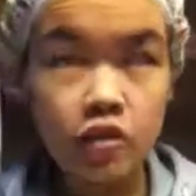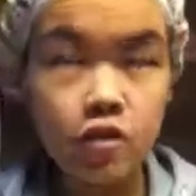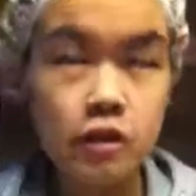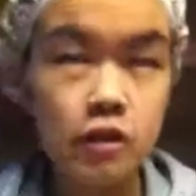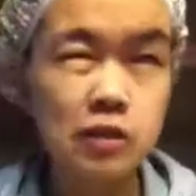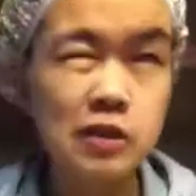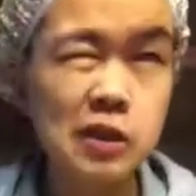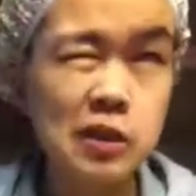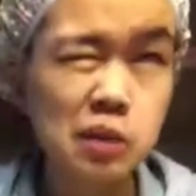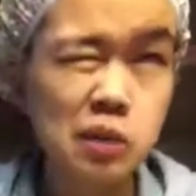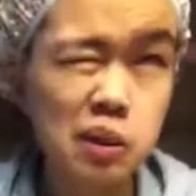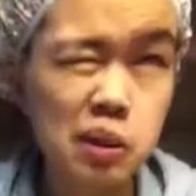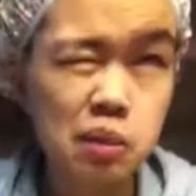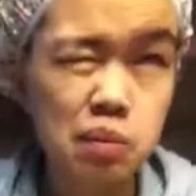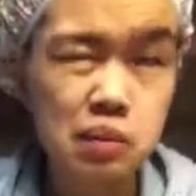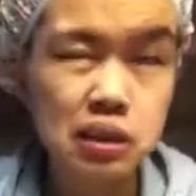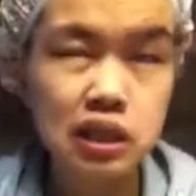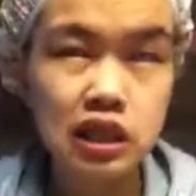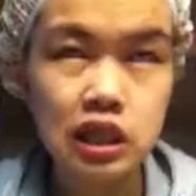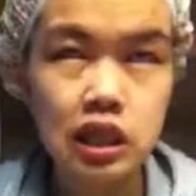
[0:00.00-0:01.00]
15-20
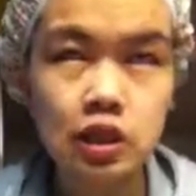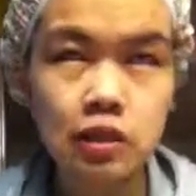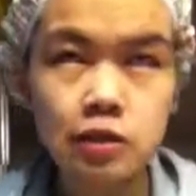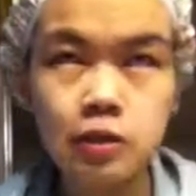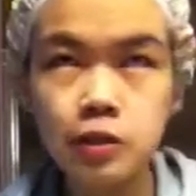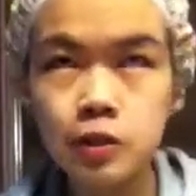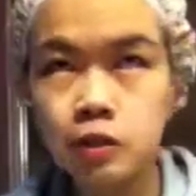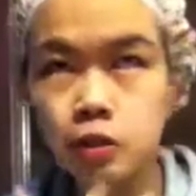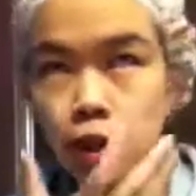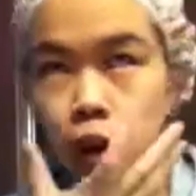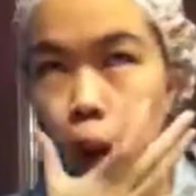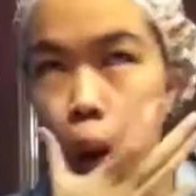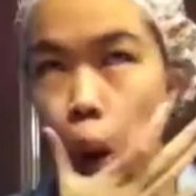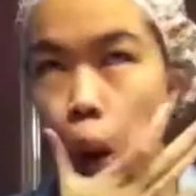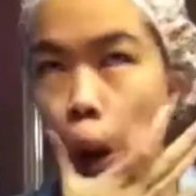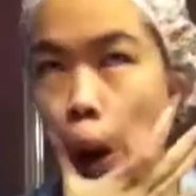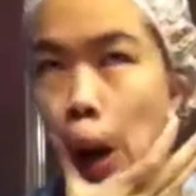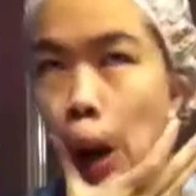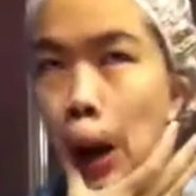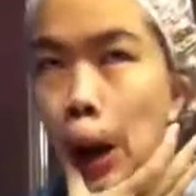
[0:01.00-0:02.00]
minutes left.
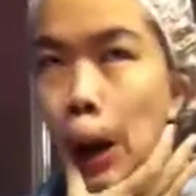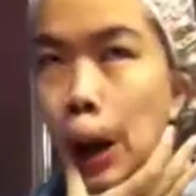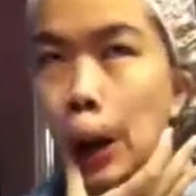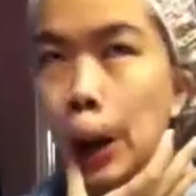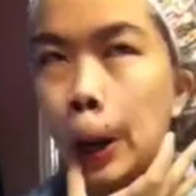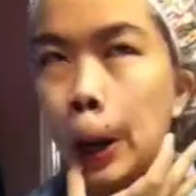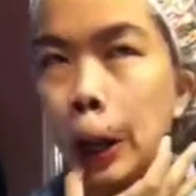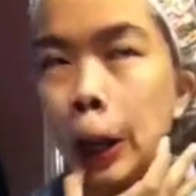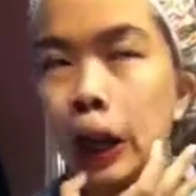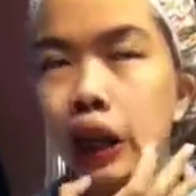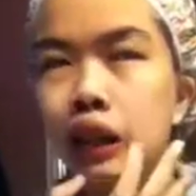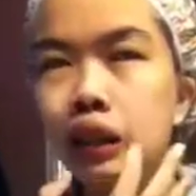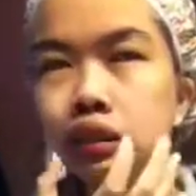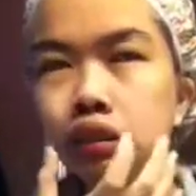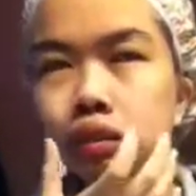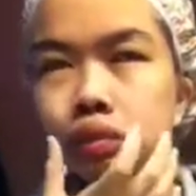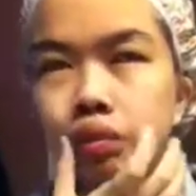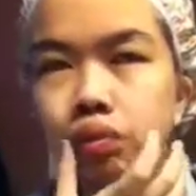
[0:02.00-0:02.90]
Yeah.